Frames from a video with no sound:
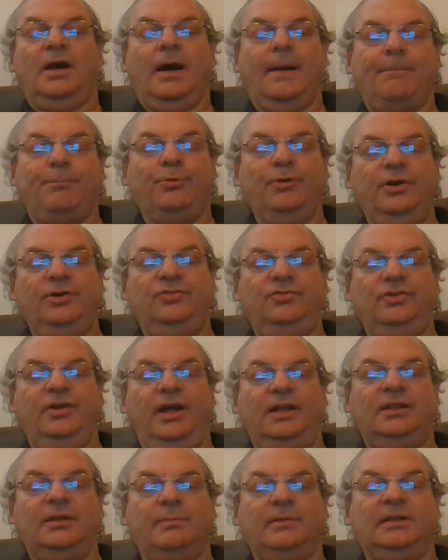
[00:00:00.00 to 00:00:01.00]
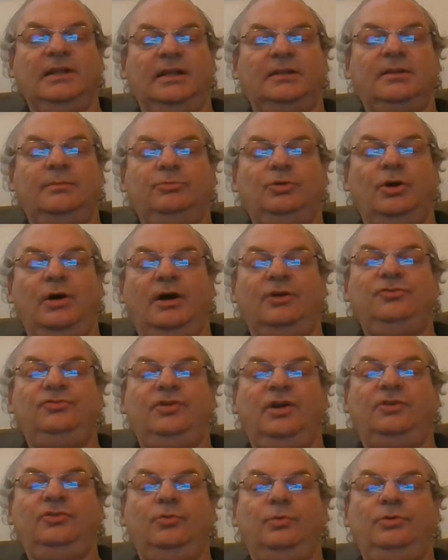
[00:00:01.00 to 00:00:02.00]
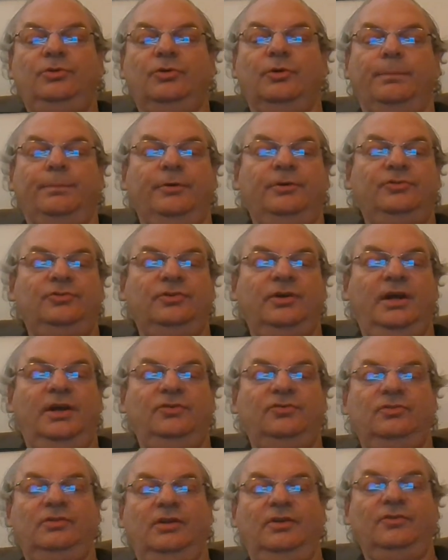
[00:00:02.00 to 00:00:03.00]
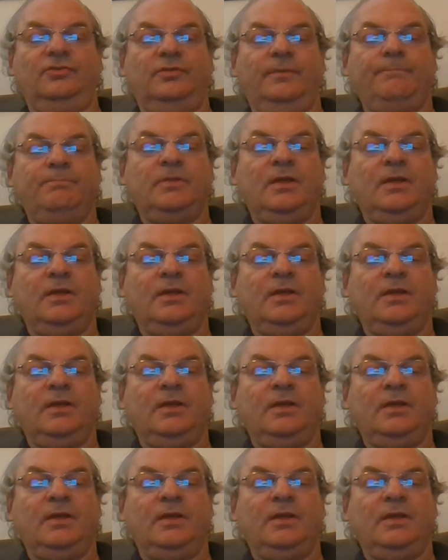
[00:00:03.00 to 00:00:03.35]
Appreciate them and let them know how genuine your appreciation is.